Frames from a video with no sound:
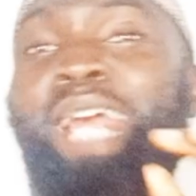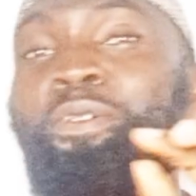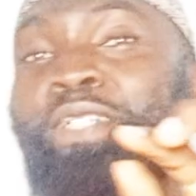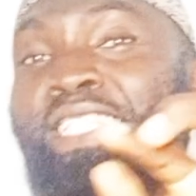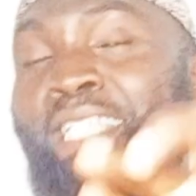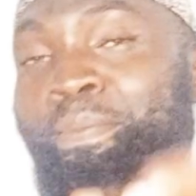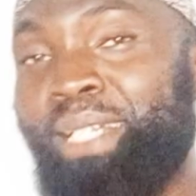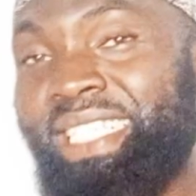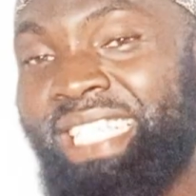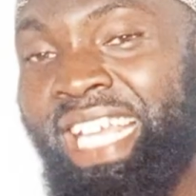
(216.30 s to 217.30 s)
I will
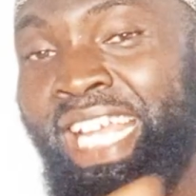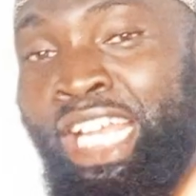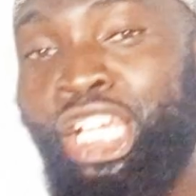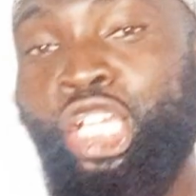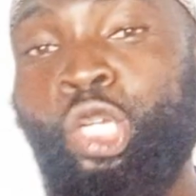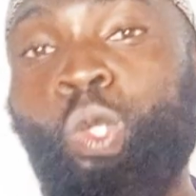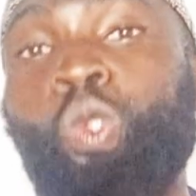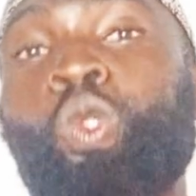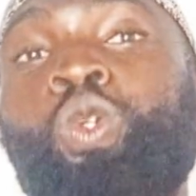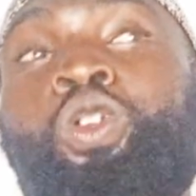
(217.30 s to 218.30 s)
simply say
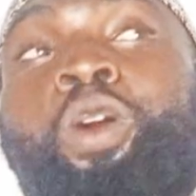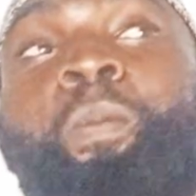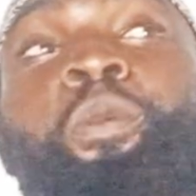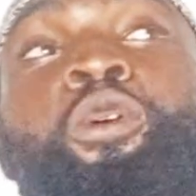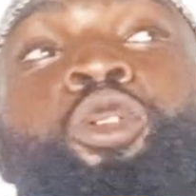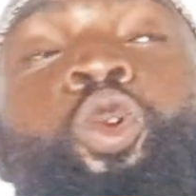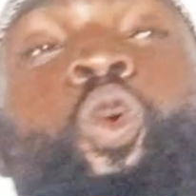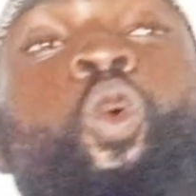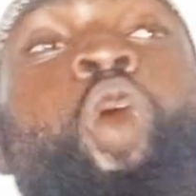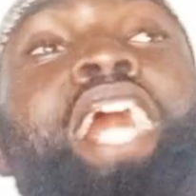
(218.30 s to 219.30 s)

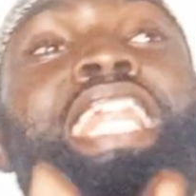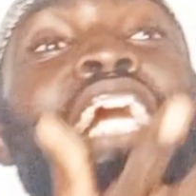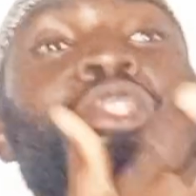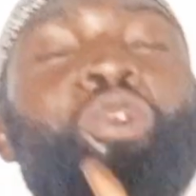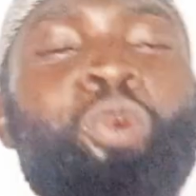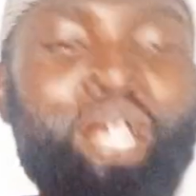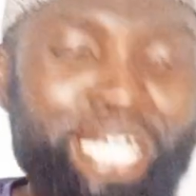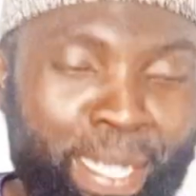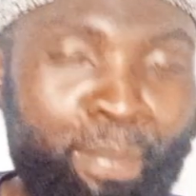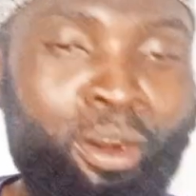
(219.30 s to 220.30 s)
yudrobul waladu.
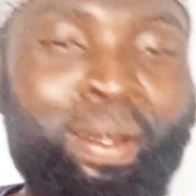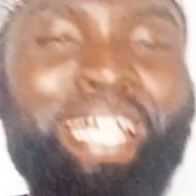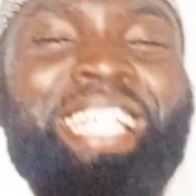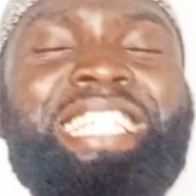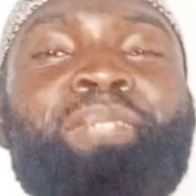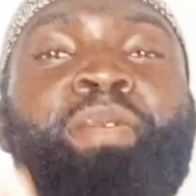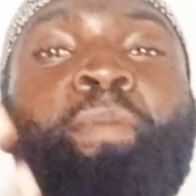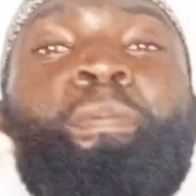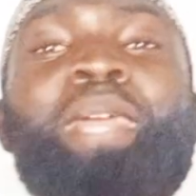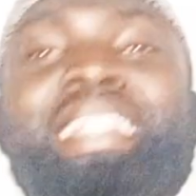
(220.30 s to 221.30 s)
The boy is
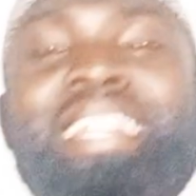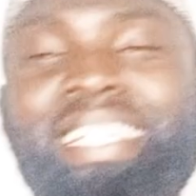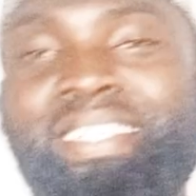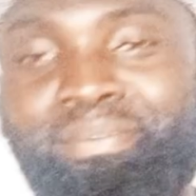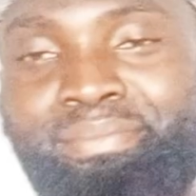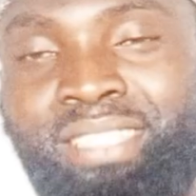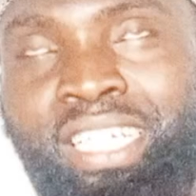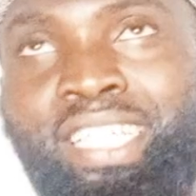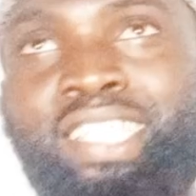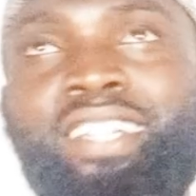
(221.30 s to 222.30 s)
being beaten.
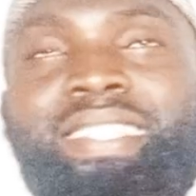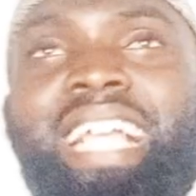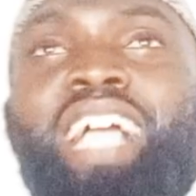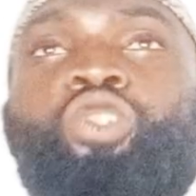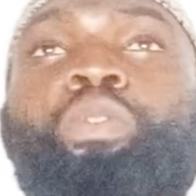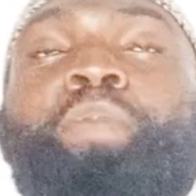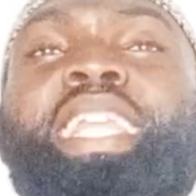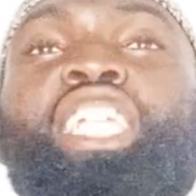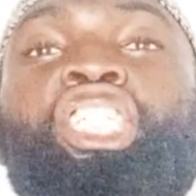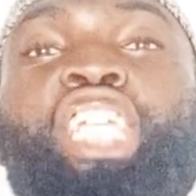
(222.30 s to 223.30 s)
Just as we
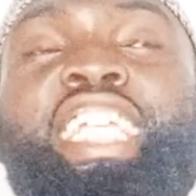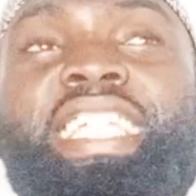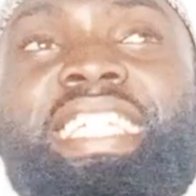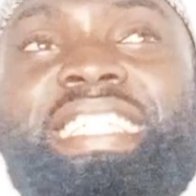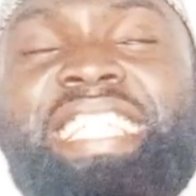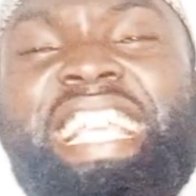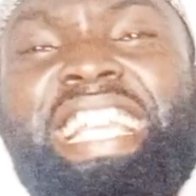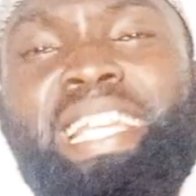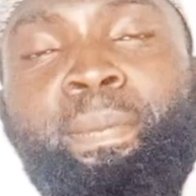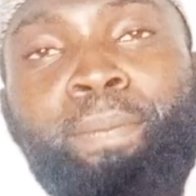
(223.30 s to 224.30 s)
made the changes
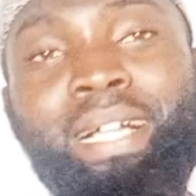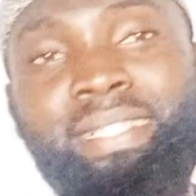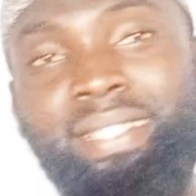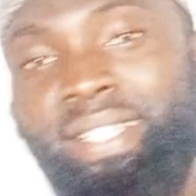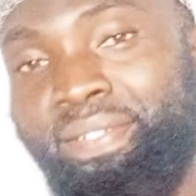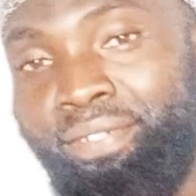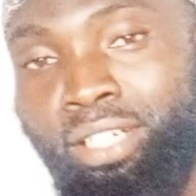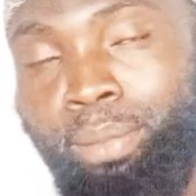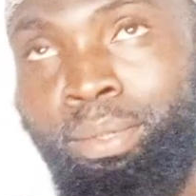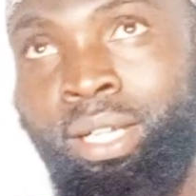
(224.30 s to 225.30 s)
in the past tense
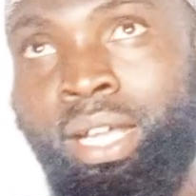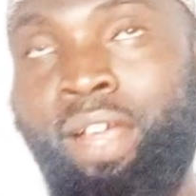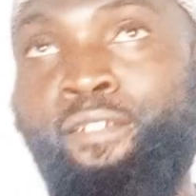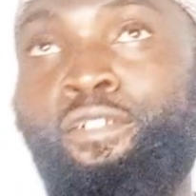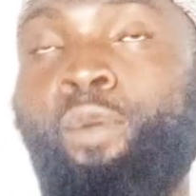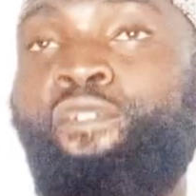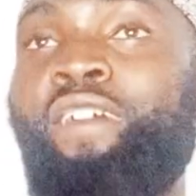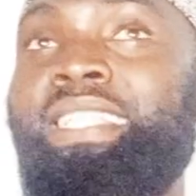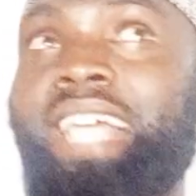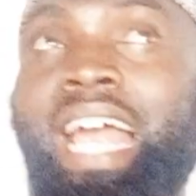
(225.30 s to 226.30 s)
verb from
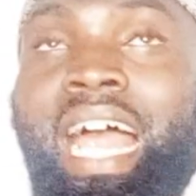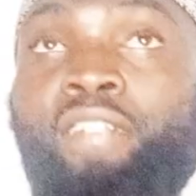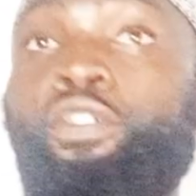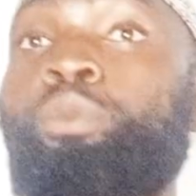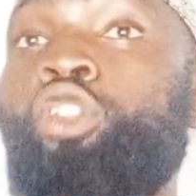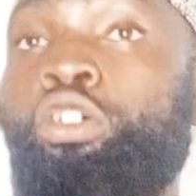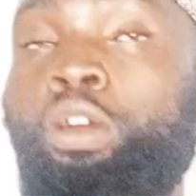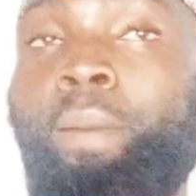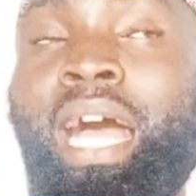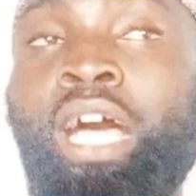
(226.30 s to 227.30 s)
fataha, from
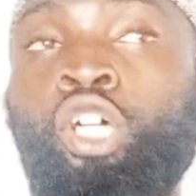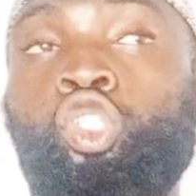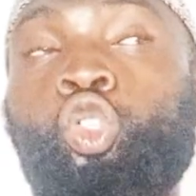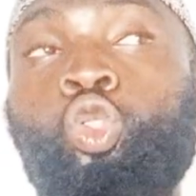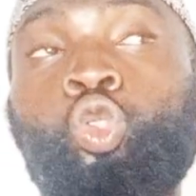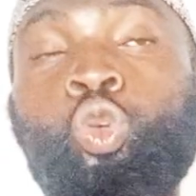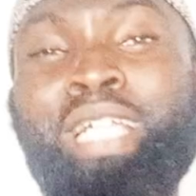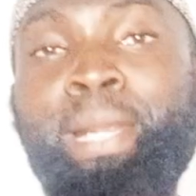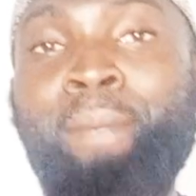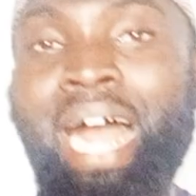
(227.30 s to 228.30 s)
daraba to
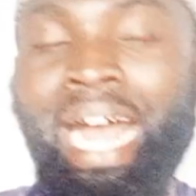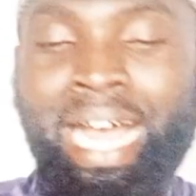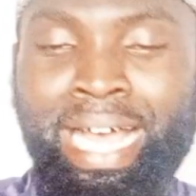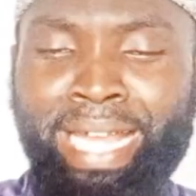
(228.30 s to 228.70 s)
duriba,